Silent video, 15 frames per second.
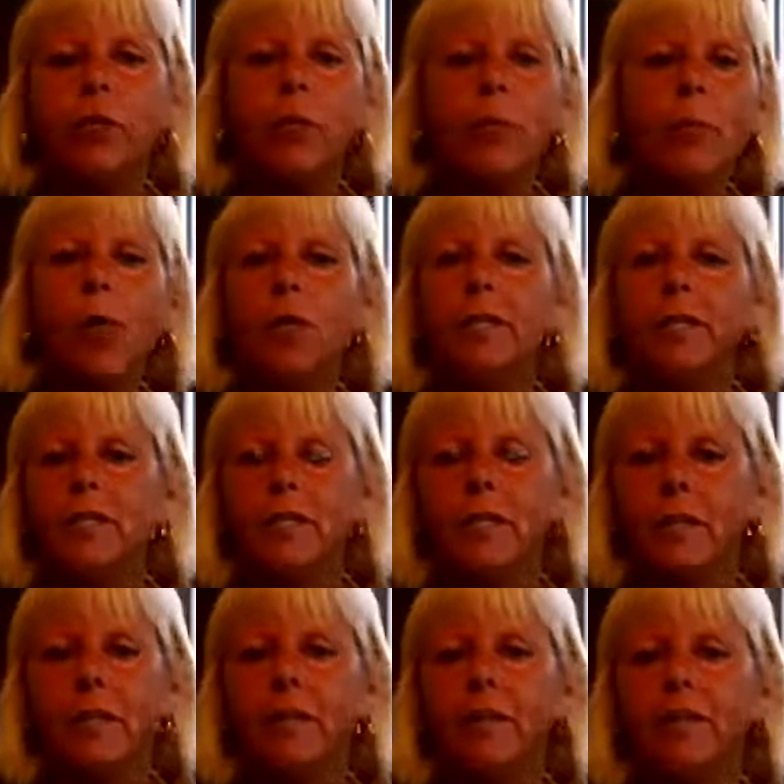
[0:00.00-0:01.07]
barking and
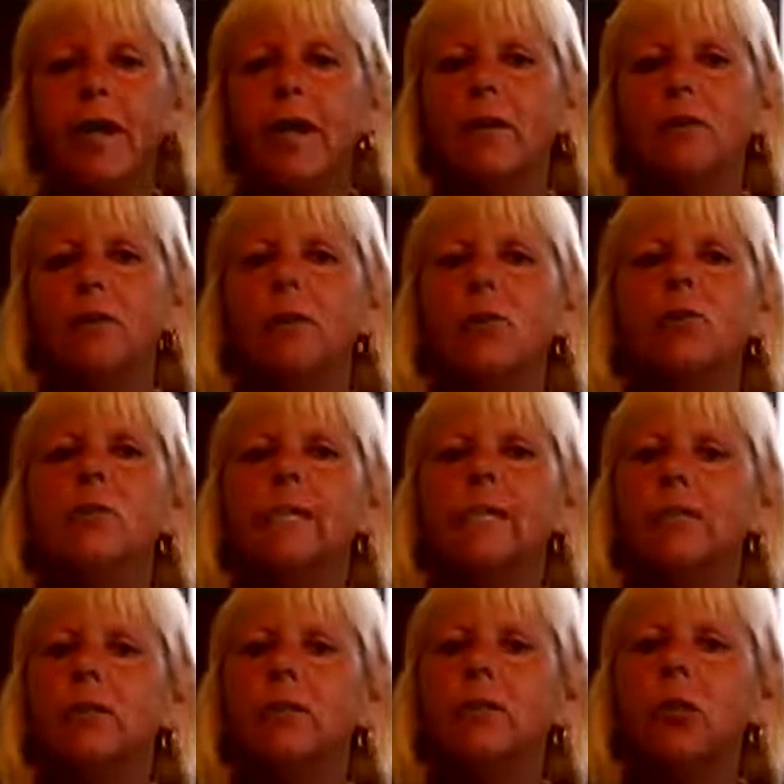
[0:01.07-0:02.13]
spinning around. Those
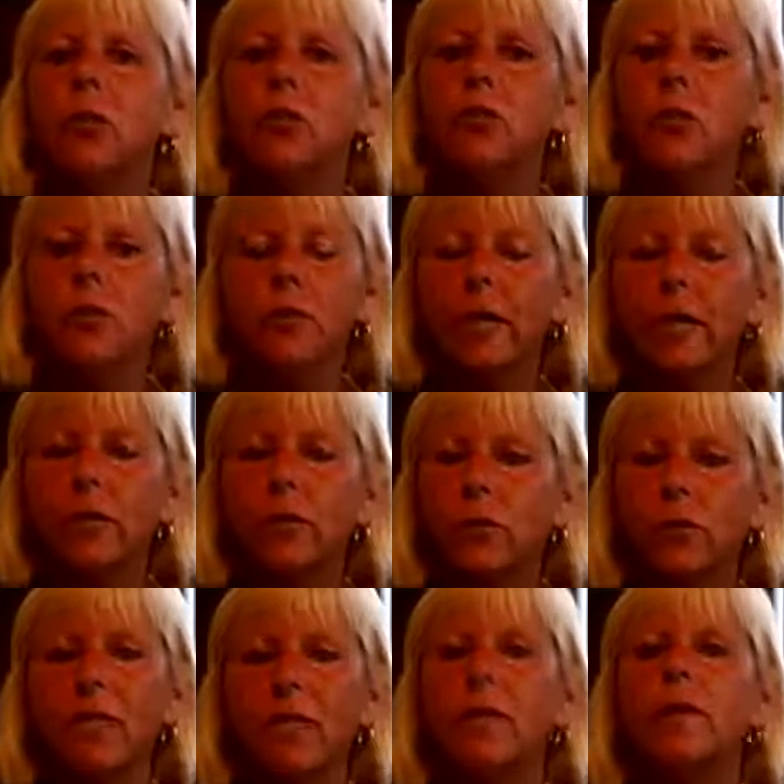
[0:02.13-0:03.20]
kind of dogs don't get
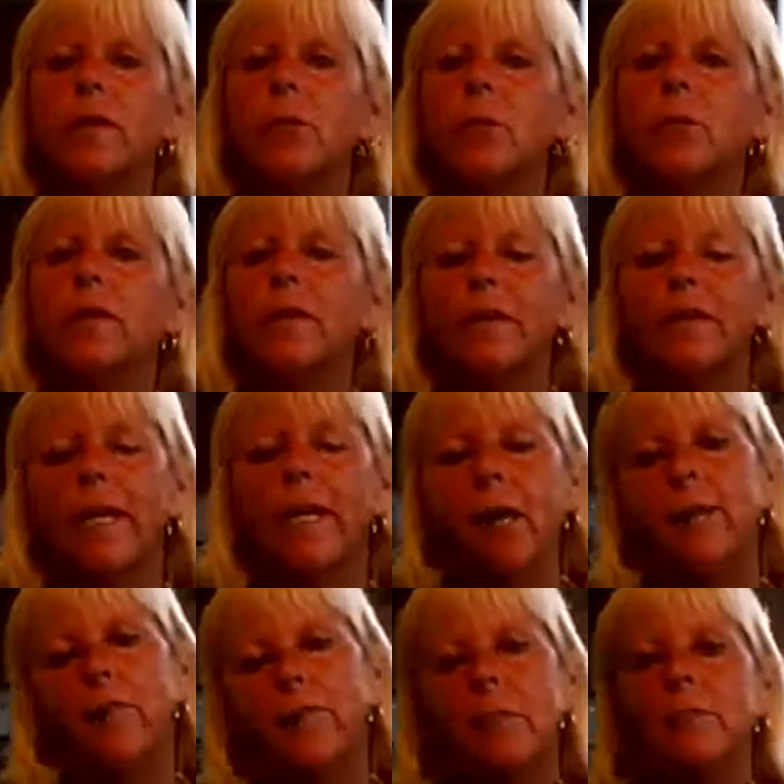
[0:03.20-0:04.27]
looked at.
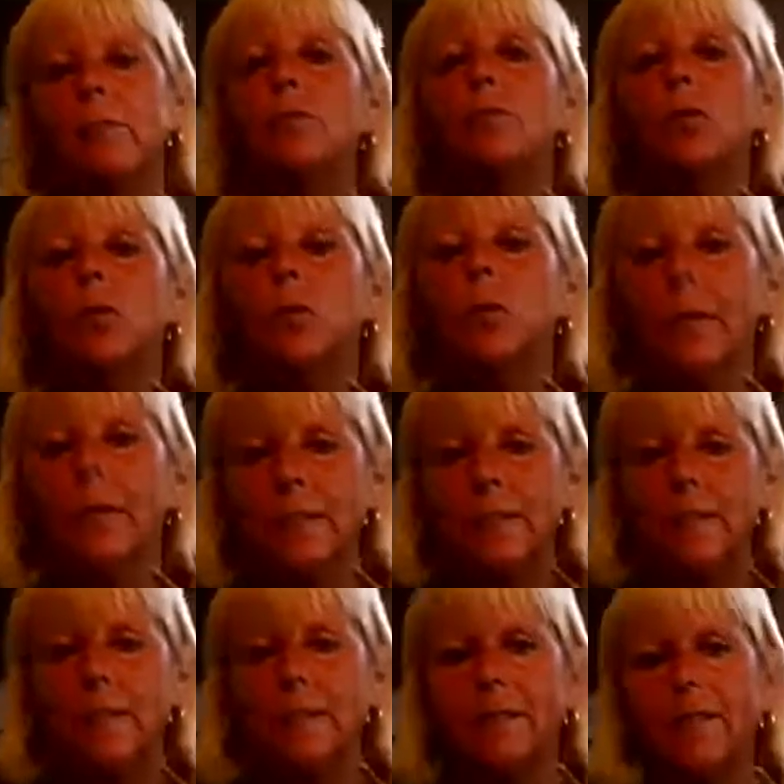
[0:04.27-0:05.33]
People walk
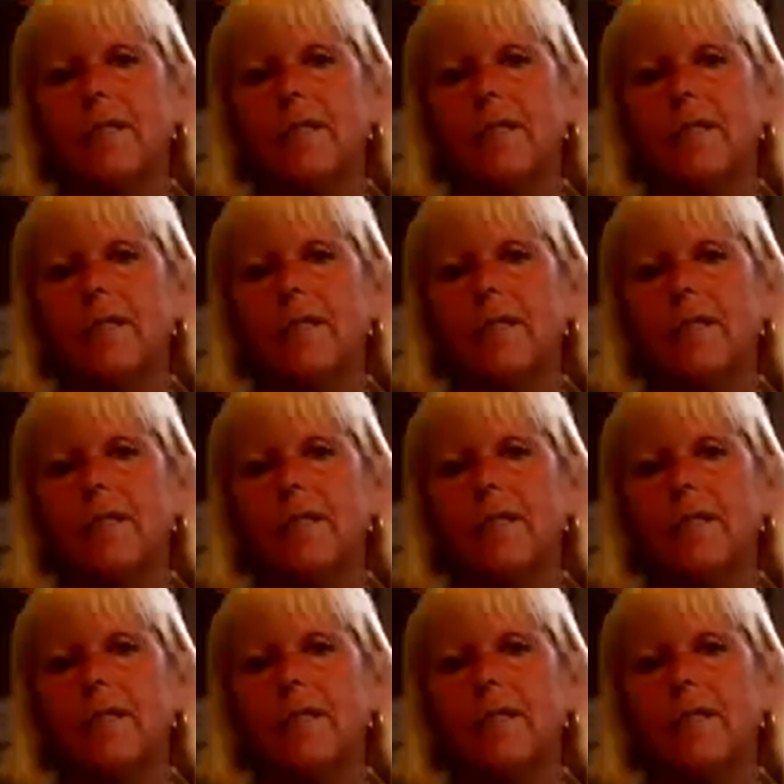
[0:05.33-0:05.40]
past,